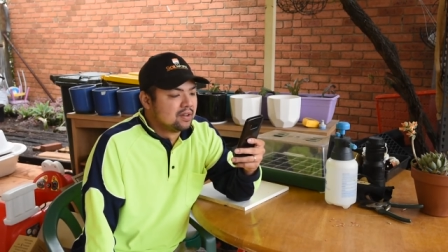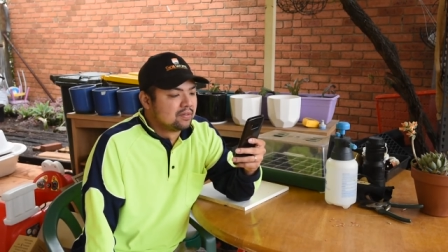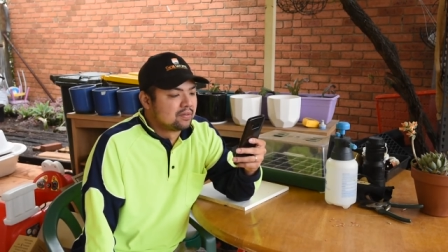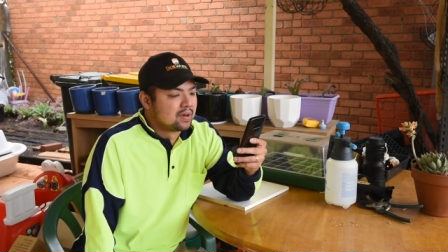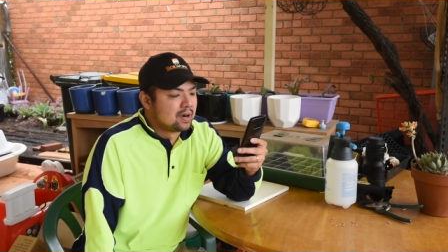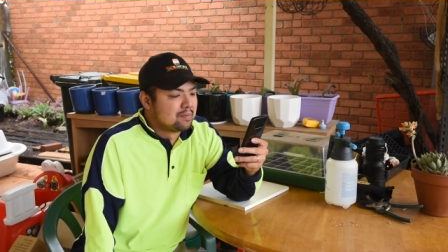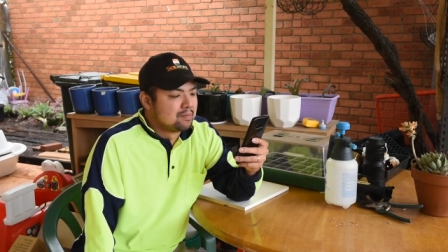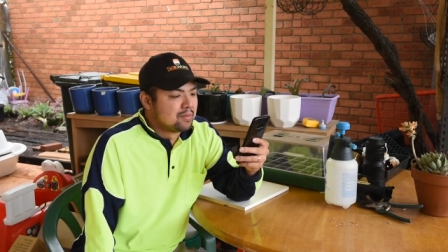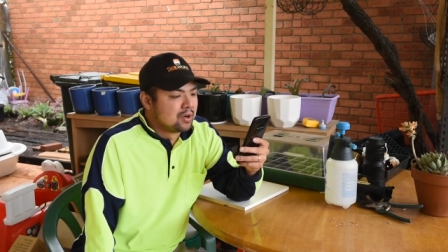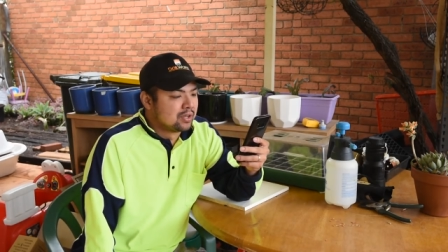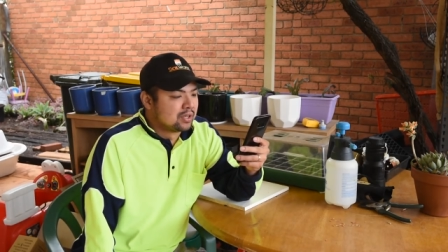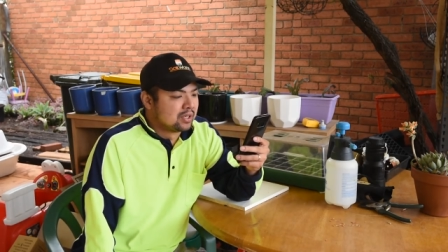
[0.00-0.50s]

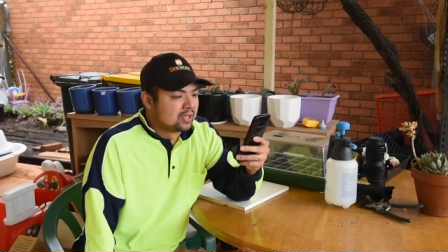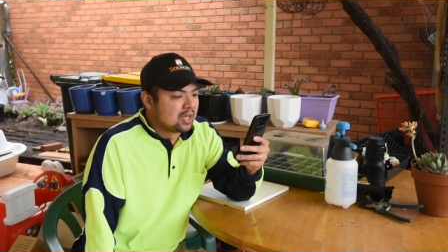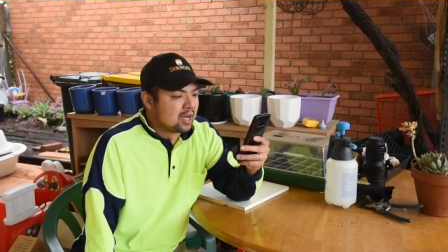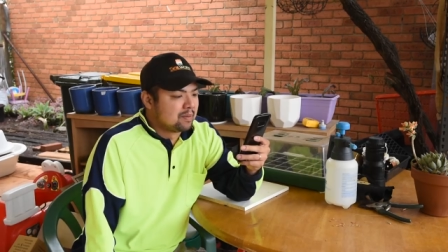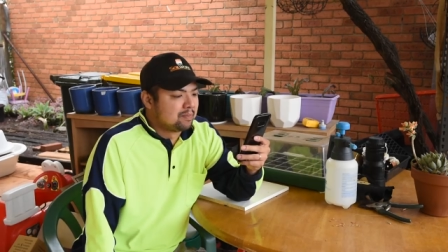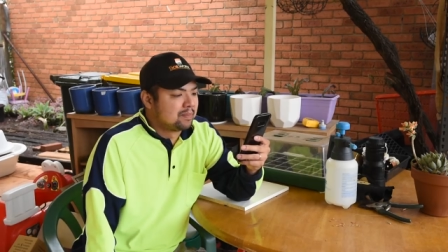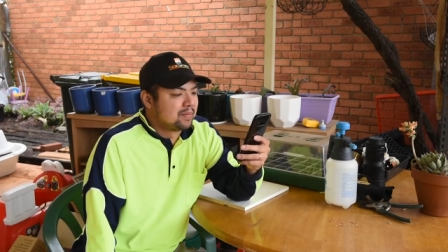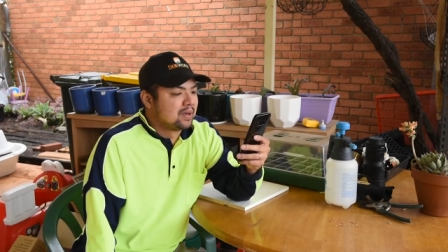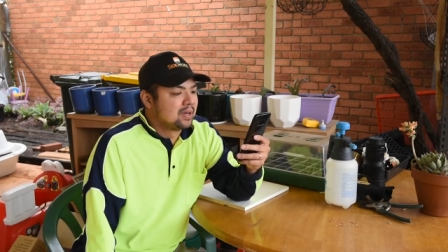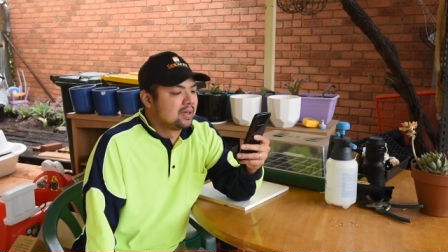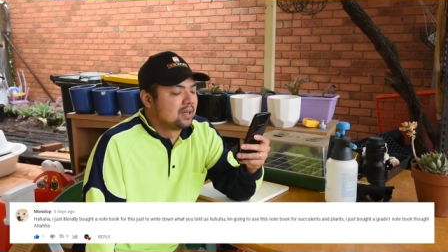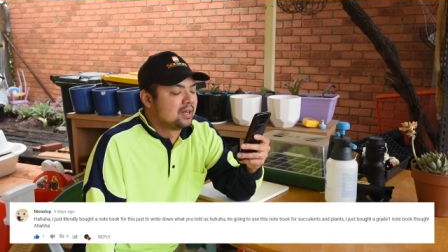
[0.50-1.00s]
From
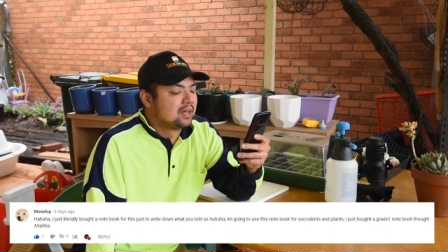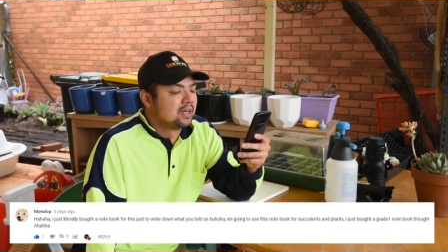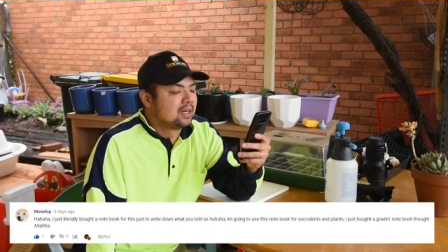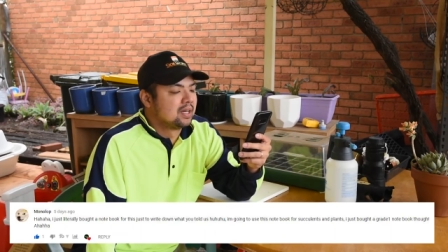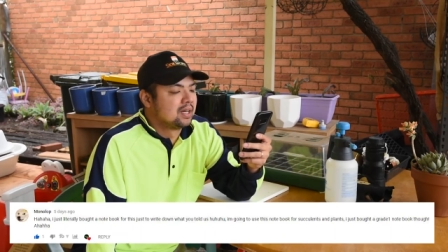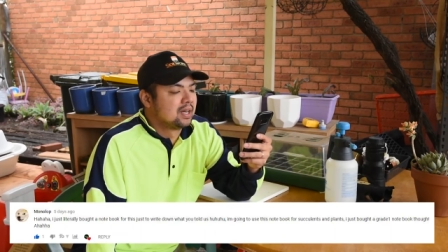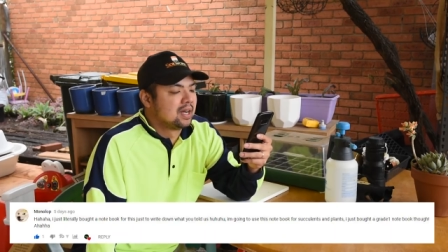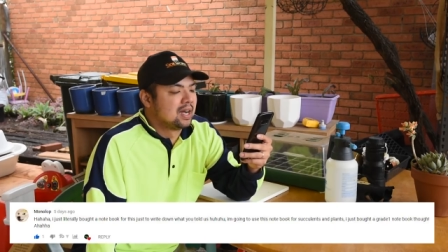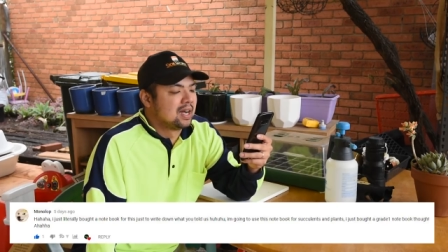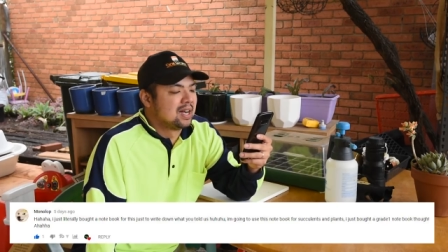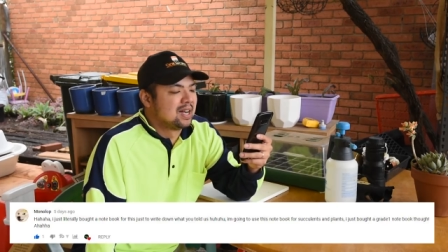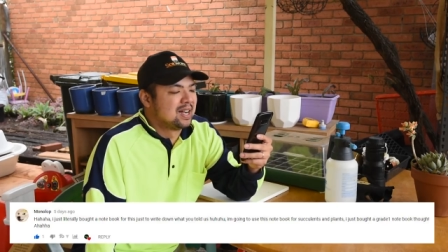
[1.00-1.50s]
Monolop,
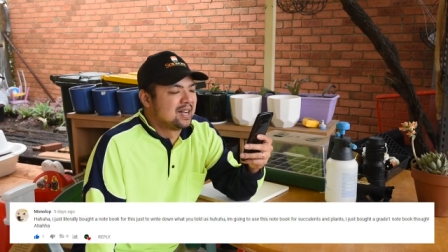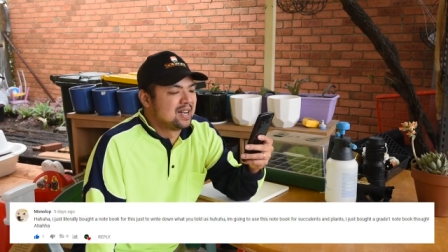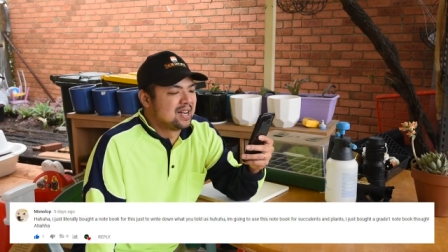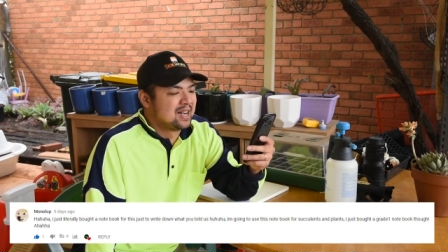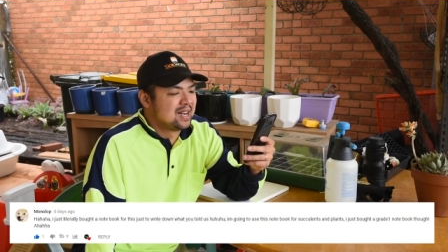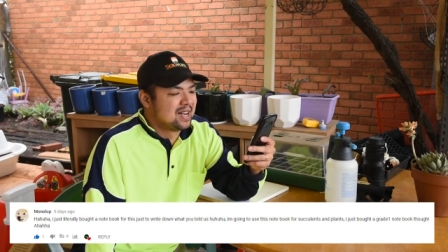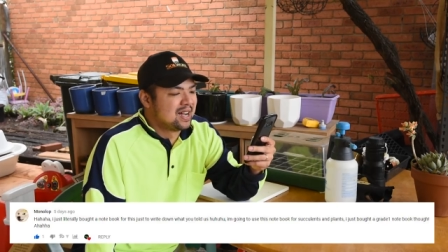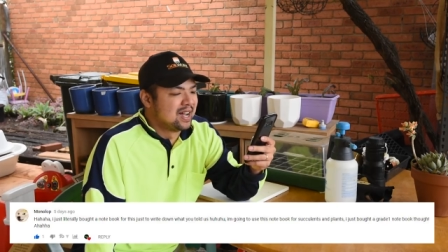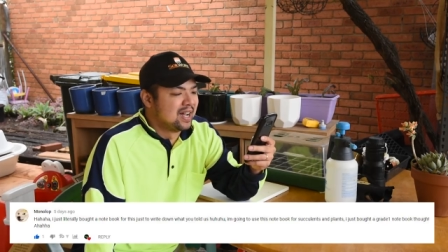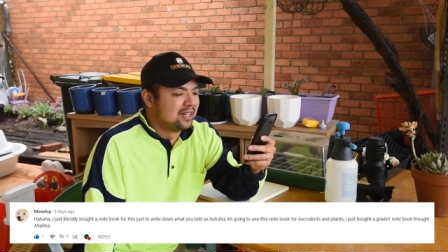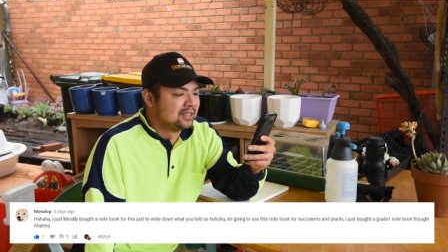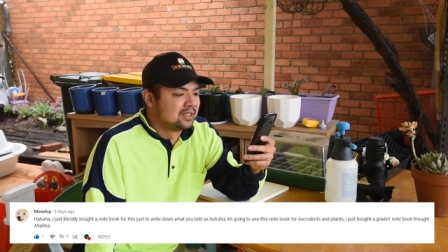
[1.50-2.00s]

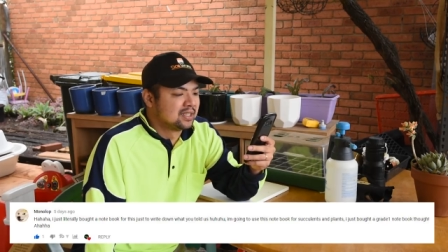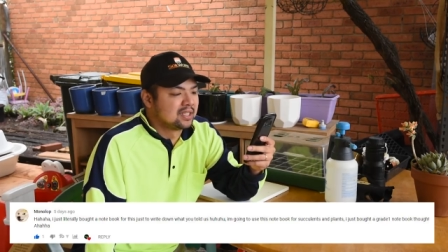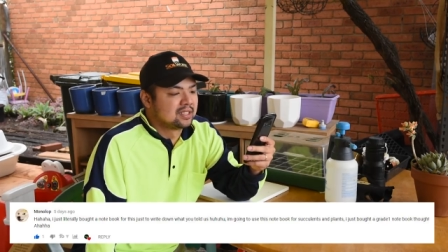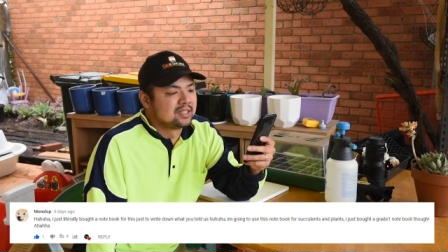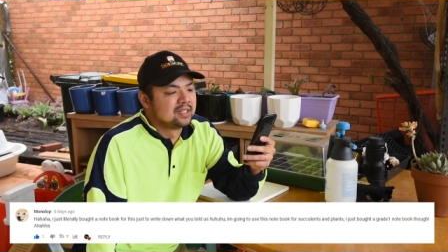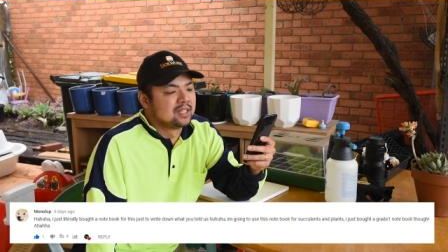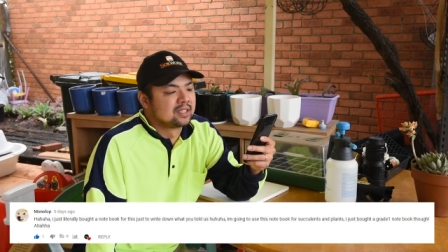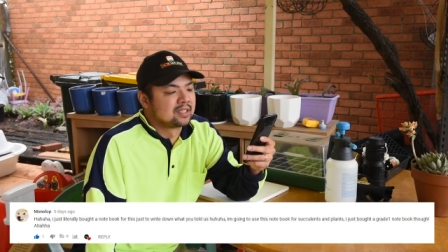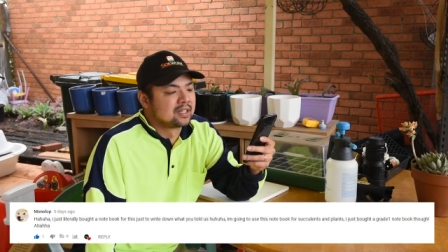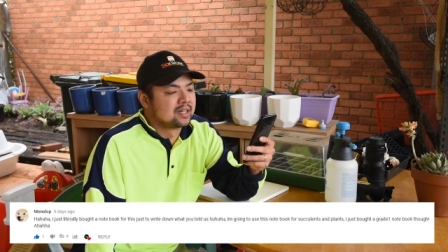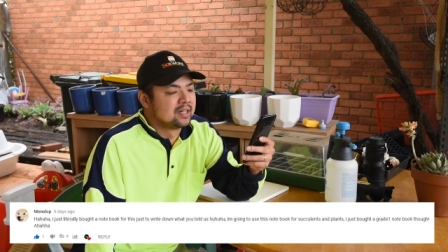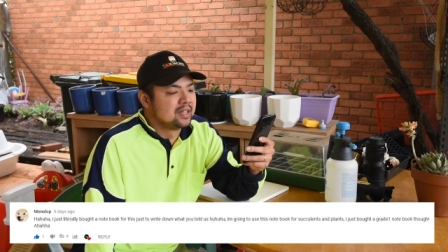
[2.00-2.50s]
hahaha, I
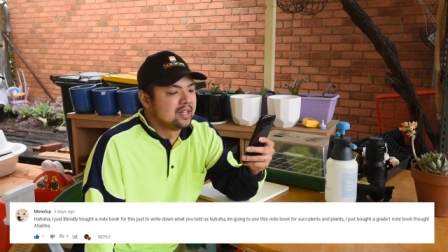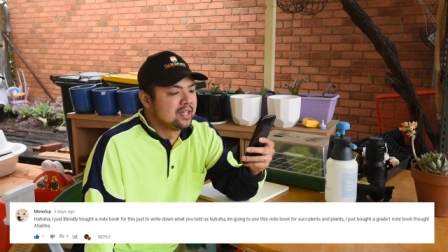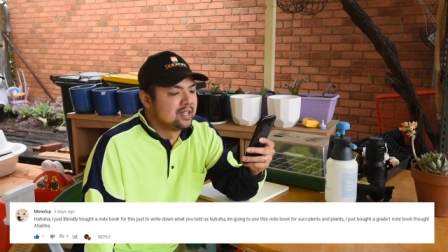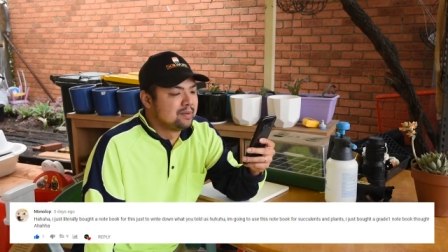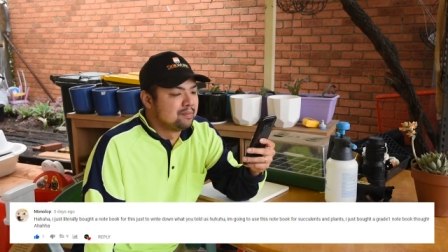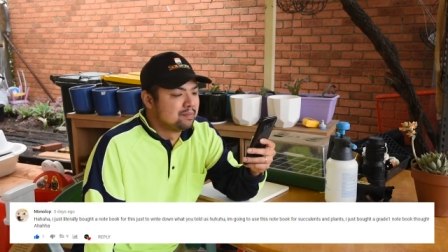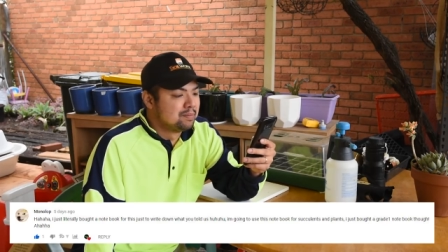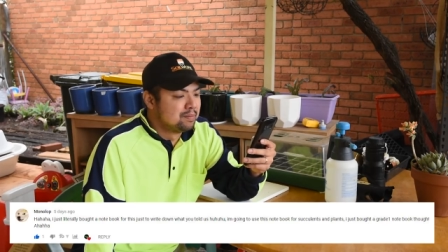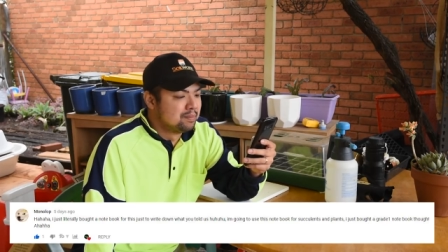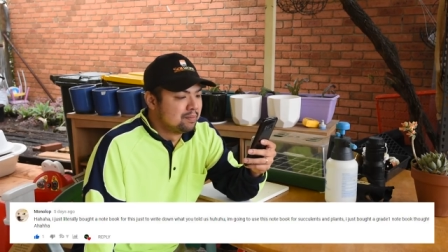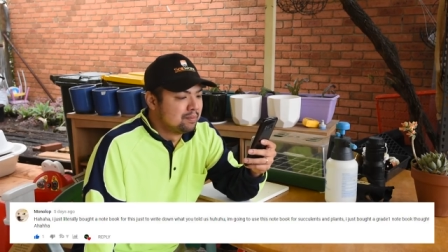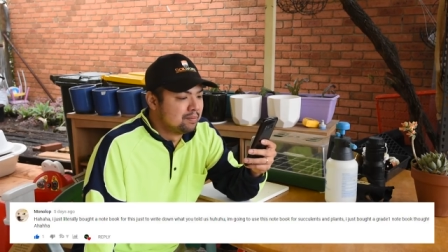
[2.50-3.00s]
just literally